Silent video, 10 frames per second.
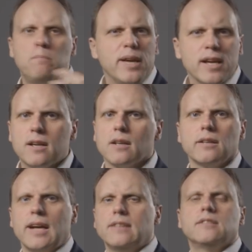big
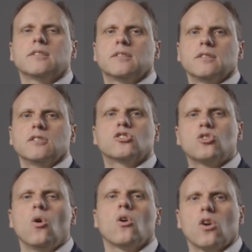entities
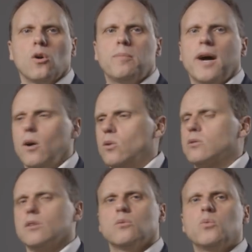talk
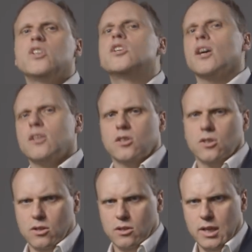about
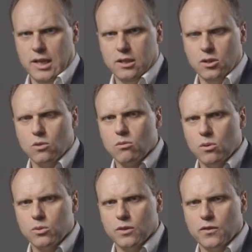reduction in the
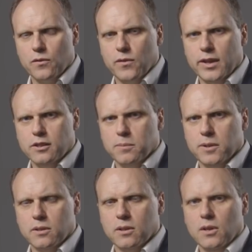growth of
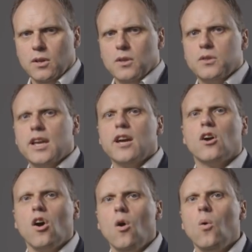investment, they
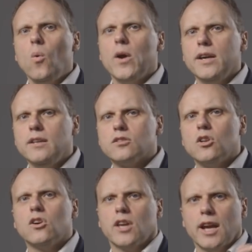are always
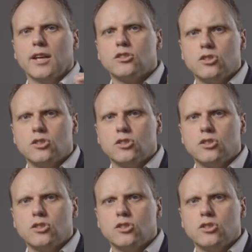looking at